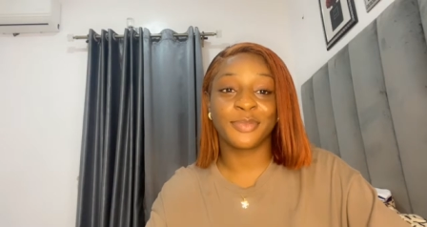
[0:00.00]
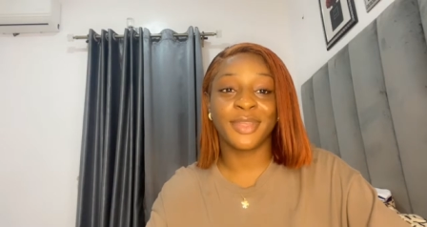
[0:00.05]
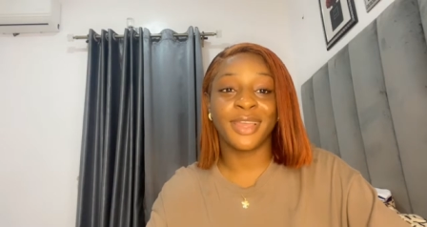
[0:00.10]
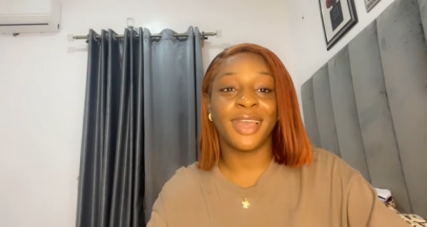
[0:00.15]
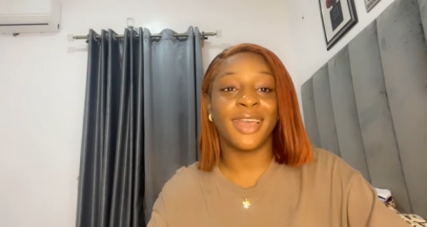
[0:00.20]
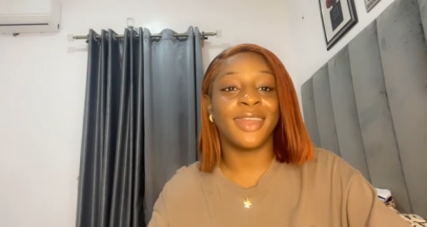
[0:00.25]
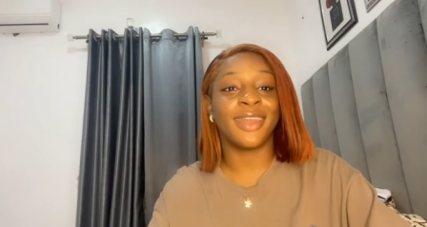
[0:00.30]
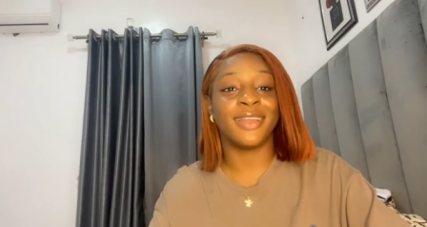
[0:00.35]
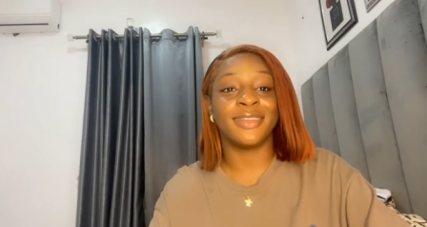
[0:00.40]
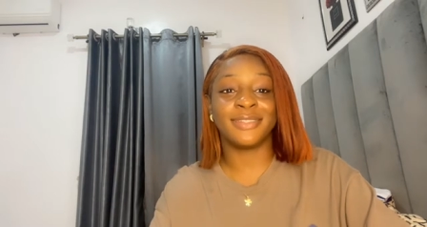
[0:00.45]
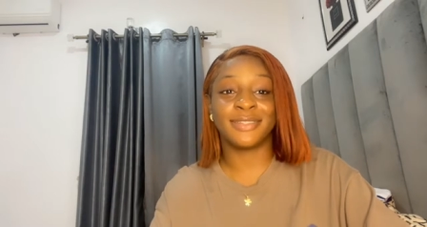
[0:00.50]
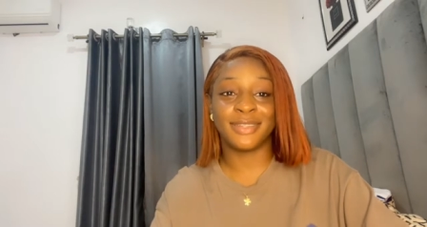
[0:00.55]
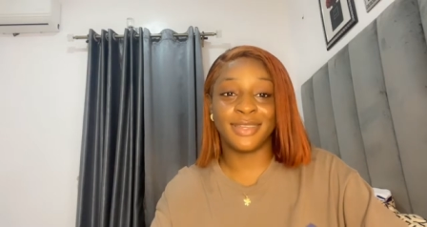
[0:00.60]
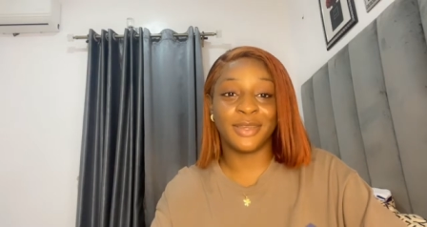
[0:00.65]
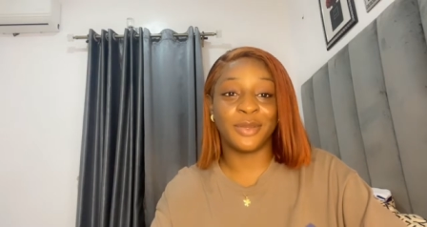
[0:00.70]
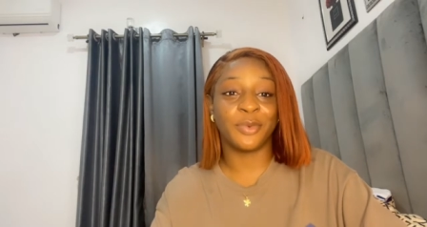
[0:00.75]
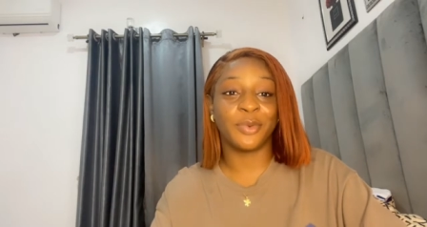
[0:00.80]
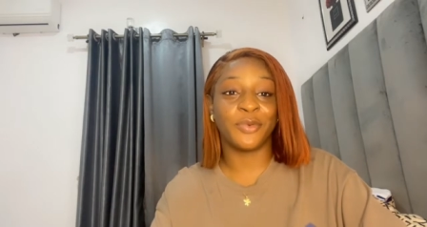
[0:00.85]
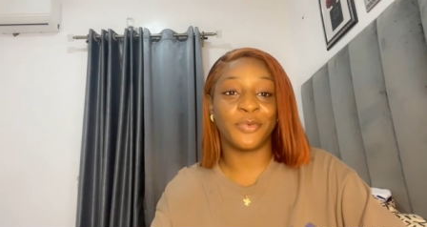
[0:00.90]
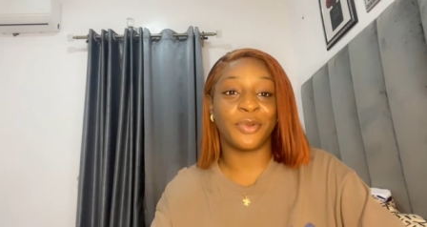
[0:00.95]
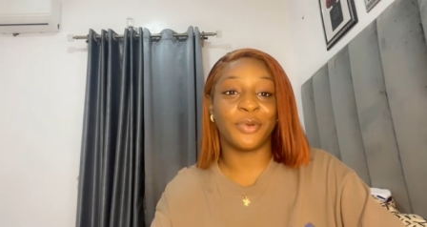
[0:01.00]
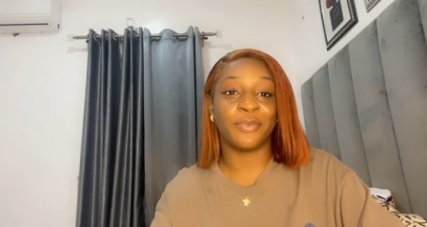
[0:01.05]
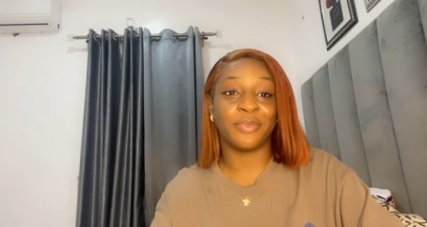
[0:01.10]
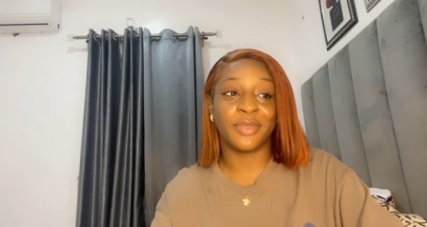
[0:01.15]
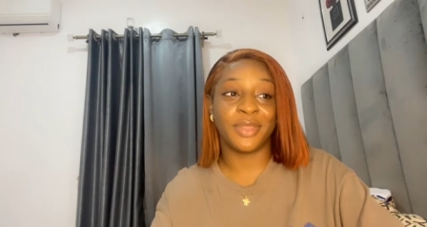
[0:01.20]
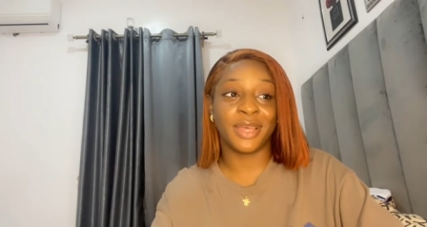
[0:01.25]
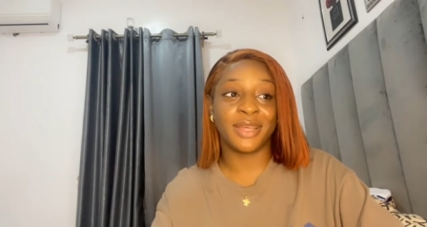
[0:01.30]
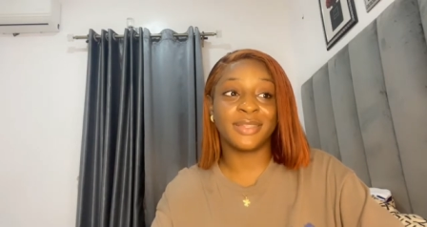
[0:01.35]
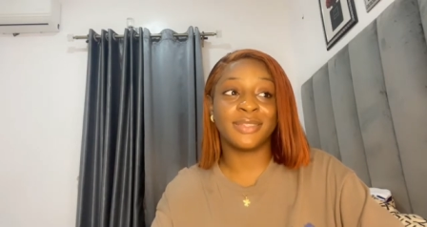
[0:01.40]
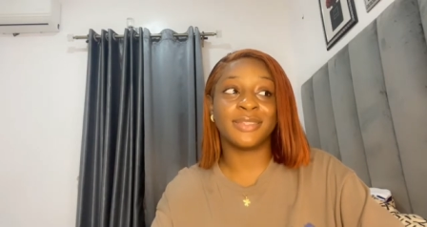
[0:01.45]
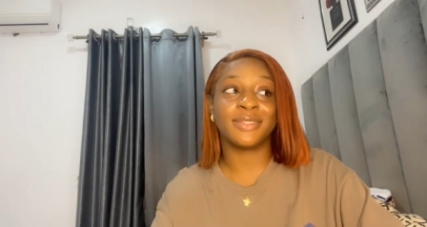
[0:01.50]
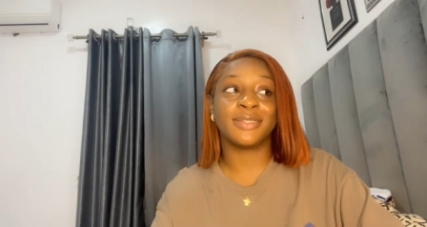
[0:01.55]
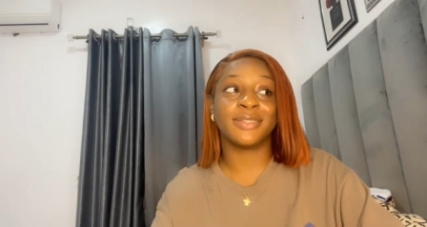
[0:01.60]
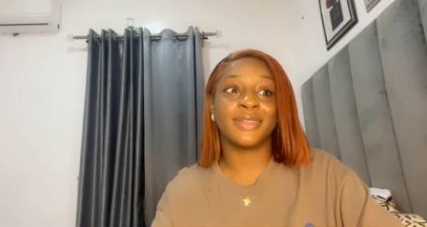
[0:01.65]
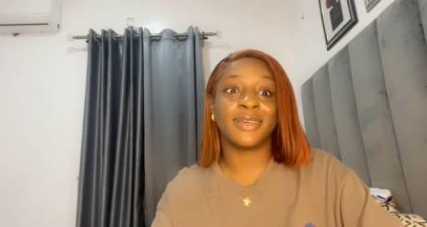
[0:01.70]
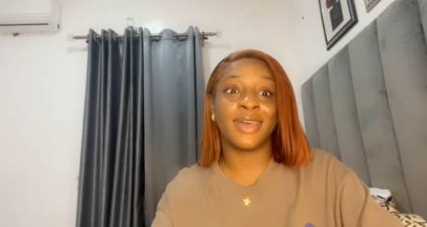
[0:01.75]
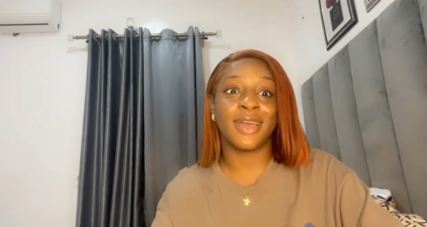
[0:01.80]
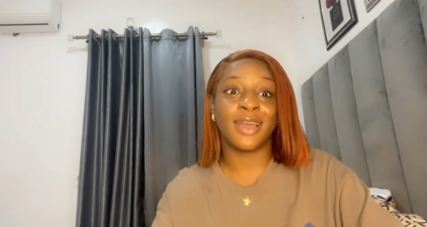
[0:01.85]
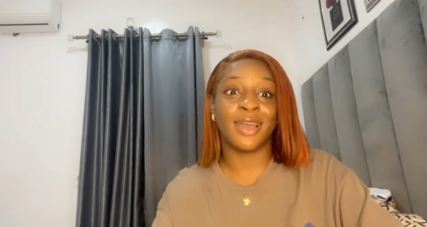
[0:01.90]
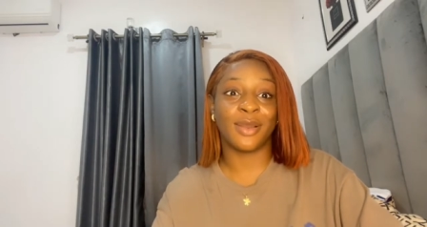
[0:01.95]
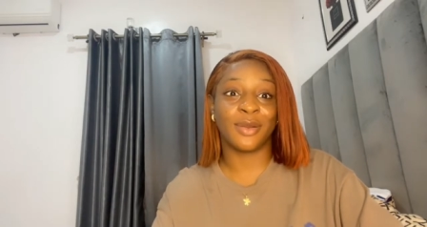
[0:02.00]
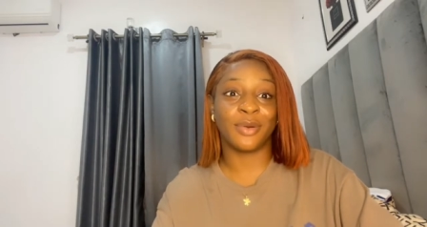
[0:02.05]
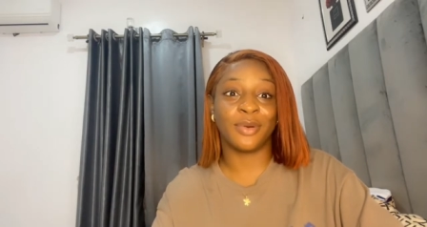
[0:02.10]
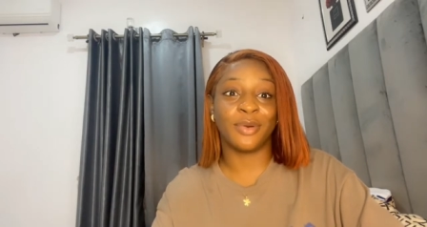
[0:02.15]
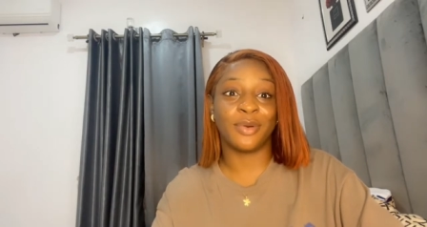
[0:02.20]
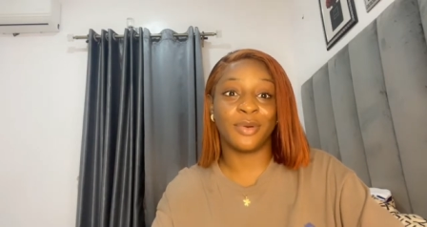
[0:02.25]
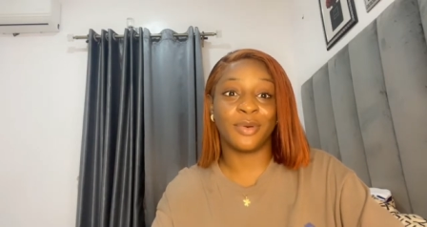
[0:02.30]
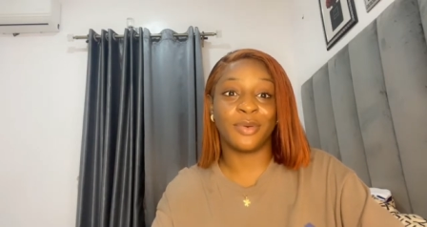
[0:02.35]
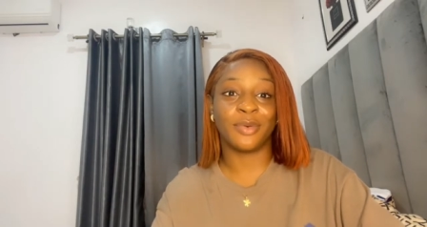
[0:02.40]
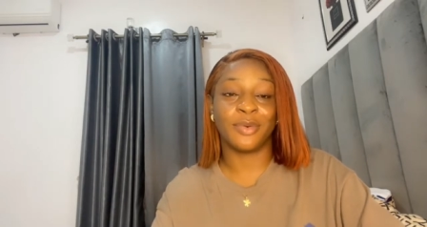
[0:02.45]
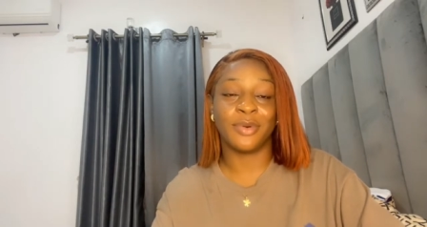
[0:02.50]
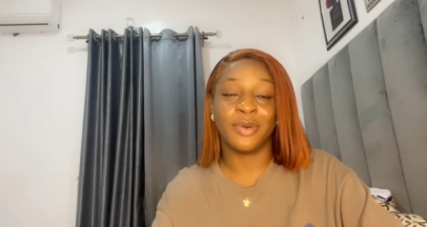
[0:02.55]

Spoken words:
And I stayed away from that alcohol